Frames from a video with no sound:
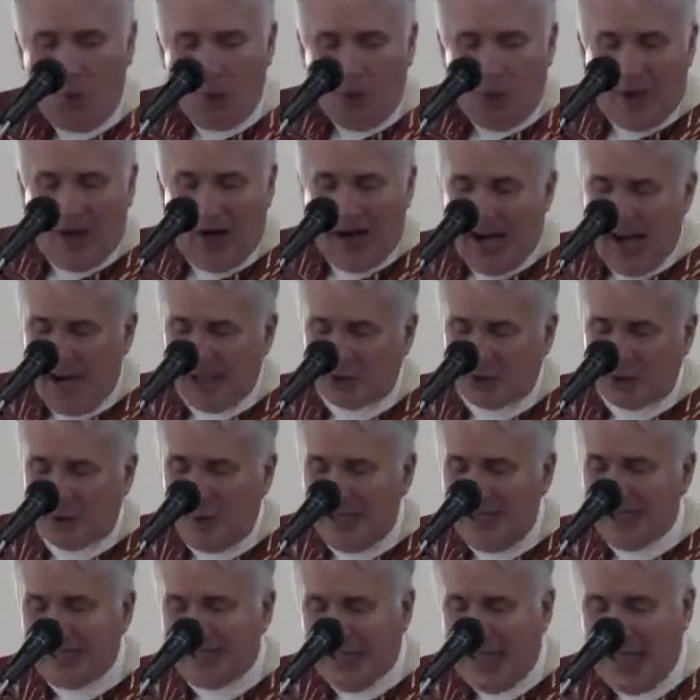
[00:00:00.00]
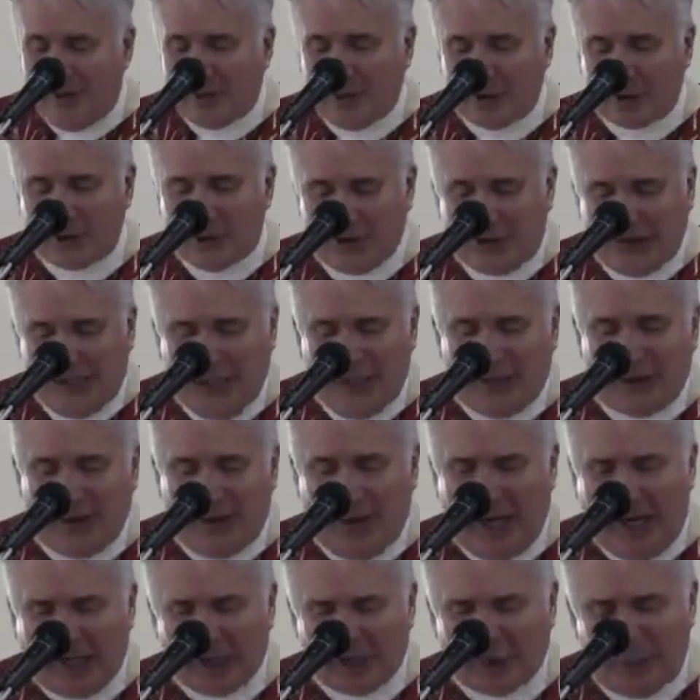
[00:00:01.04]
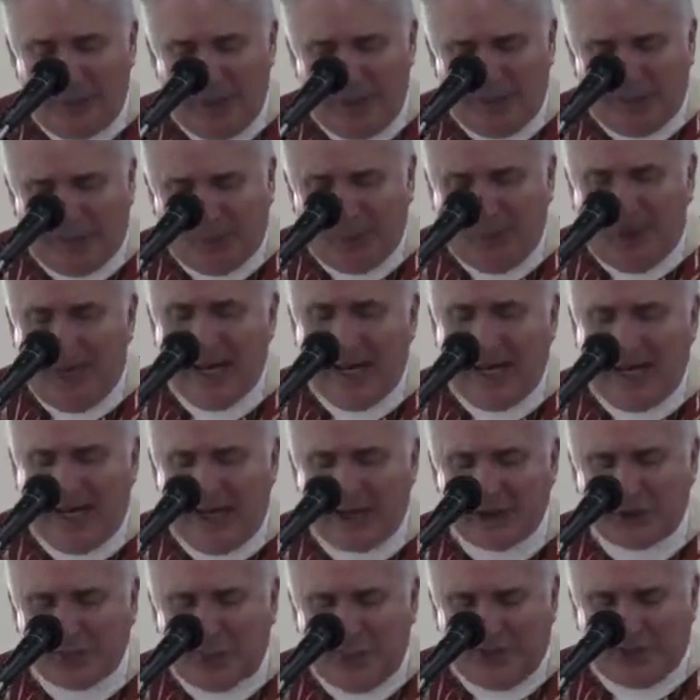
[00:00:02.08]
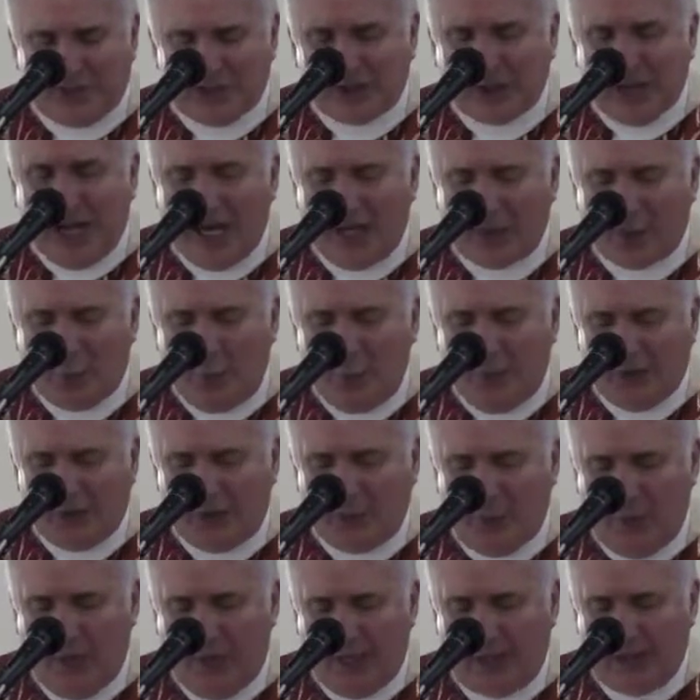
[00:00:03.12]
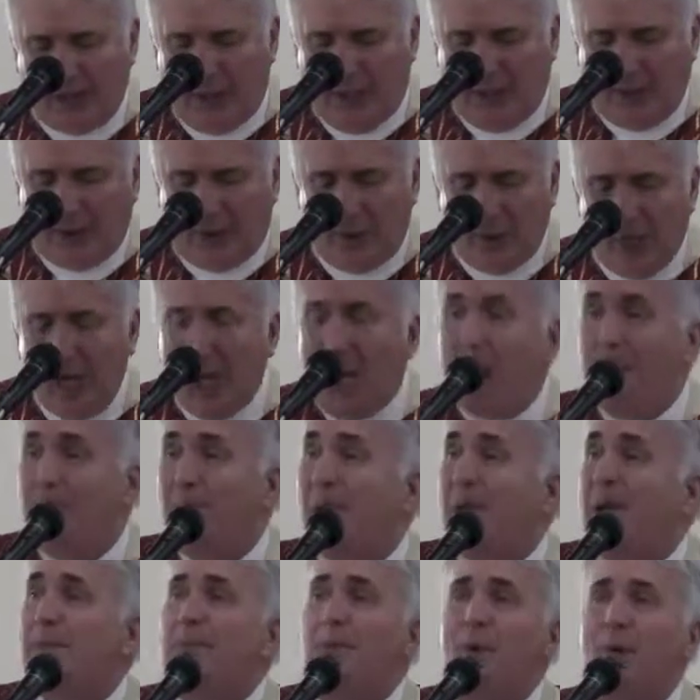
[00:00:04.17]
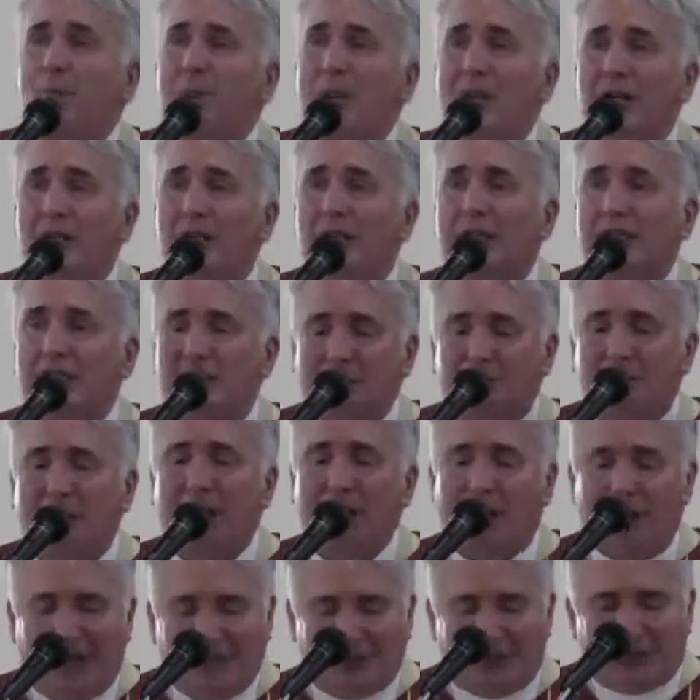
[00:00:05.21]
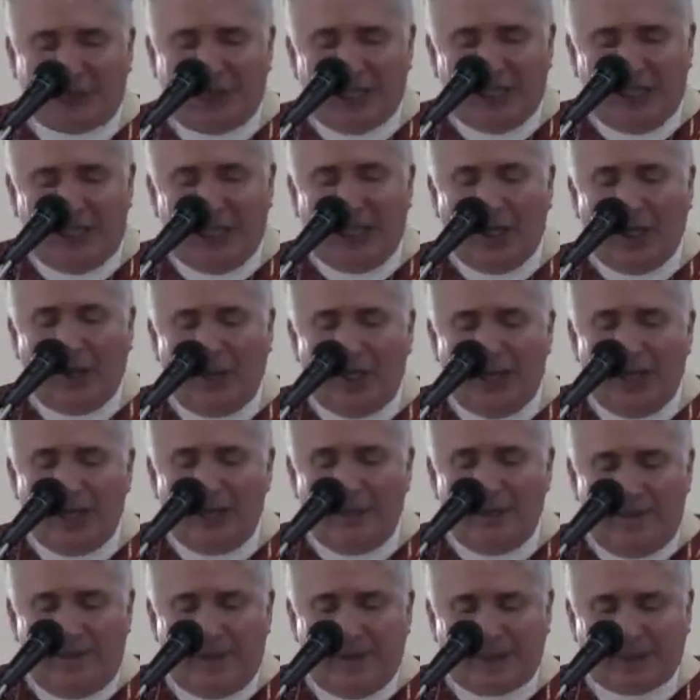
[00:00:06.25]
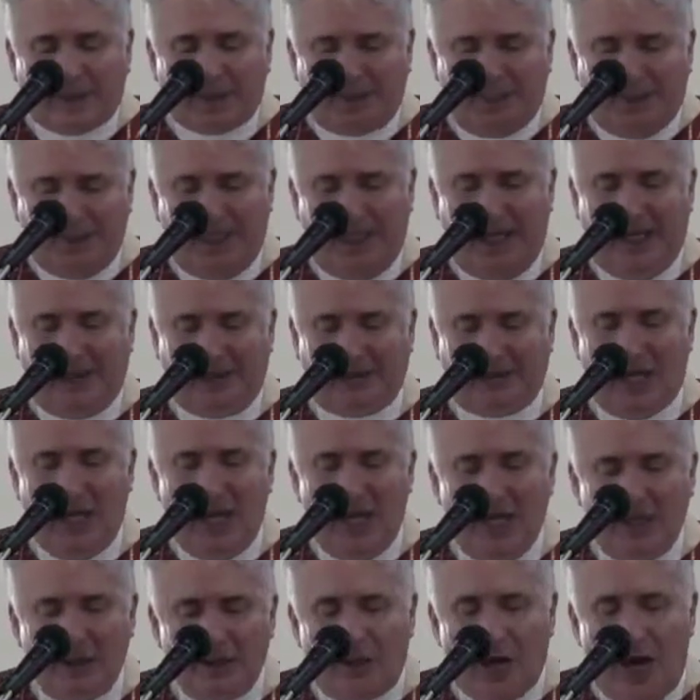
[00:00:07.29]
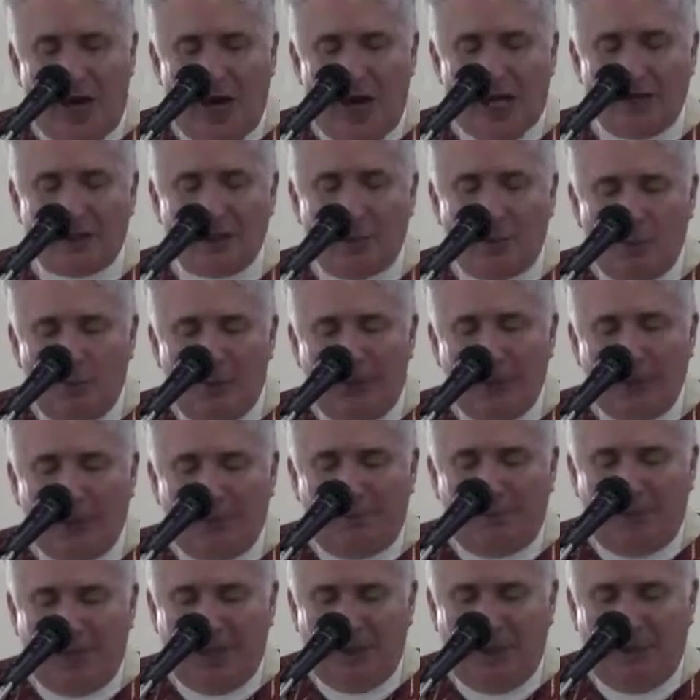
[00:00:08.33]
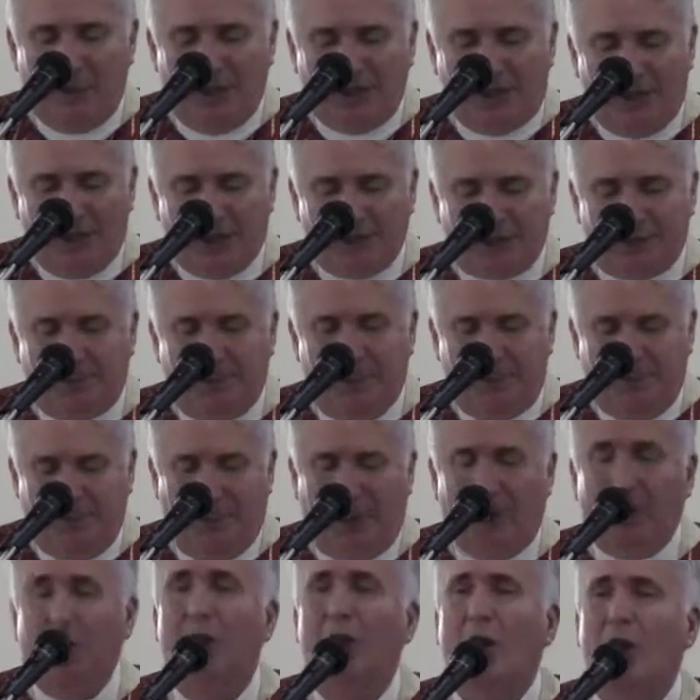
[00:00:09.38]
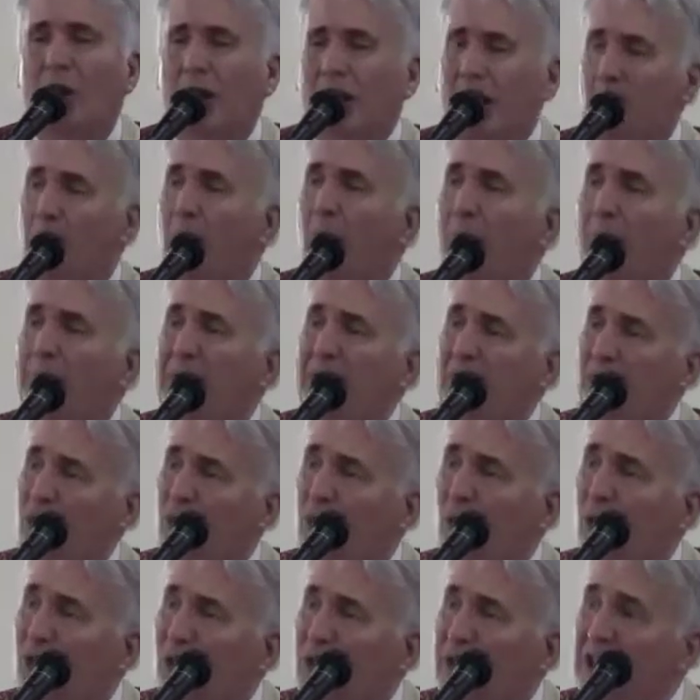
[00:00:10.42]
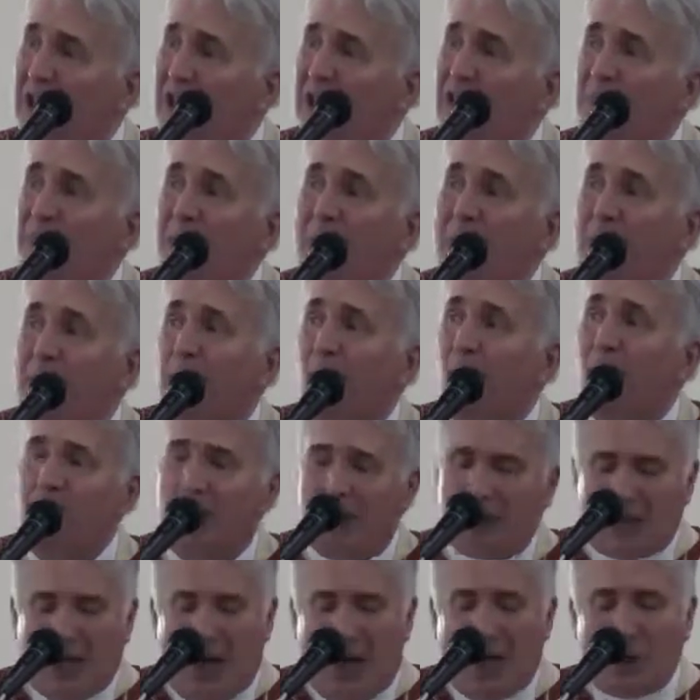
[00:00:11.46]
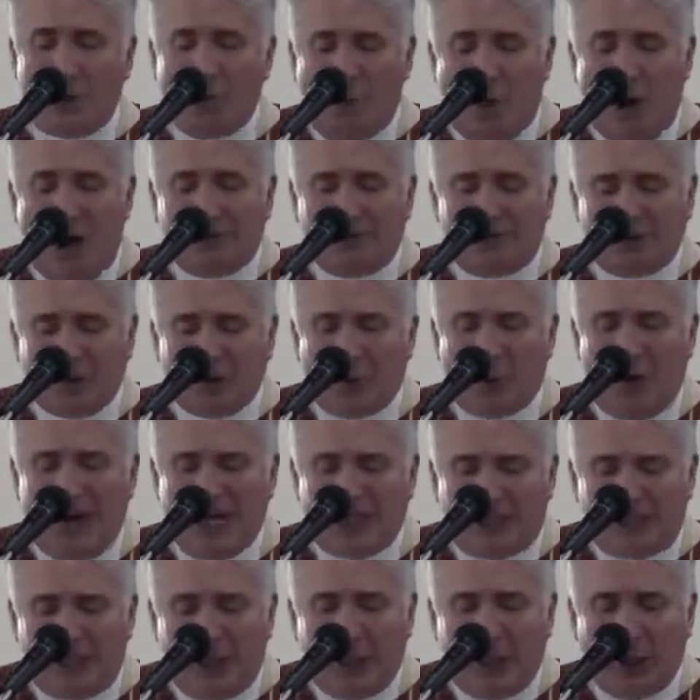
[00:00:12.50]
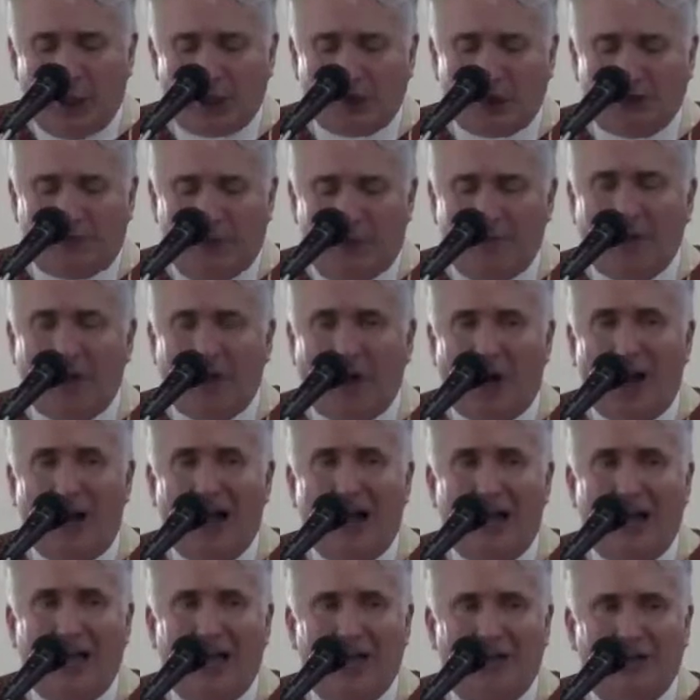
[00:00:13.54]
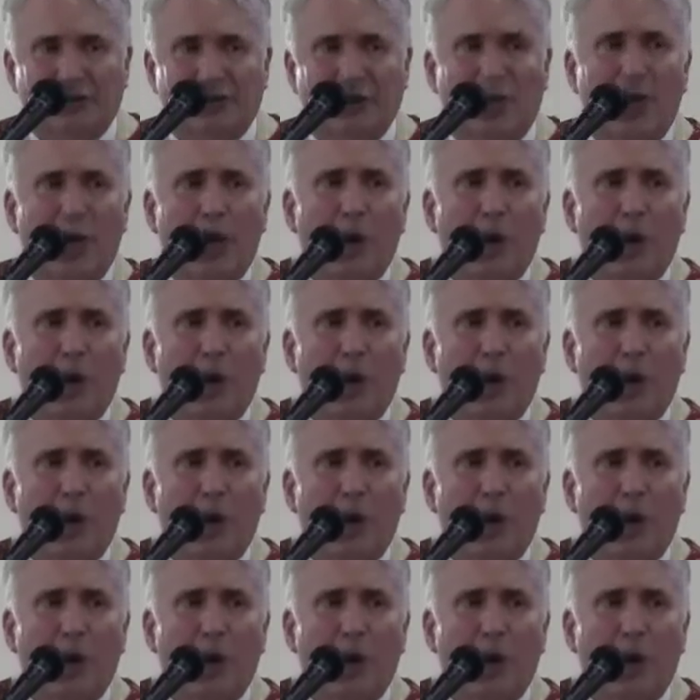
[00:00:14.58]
Where as we gather together, as we pray, as we stand with one another, people will experience that here in this place God will be with his people. It will be through these people that God wipes away tears from their eyes,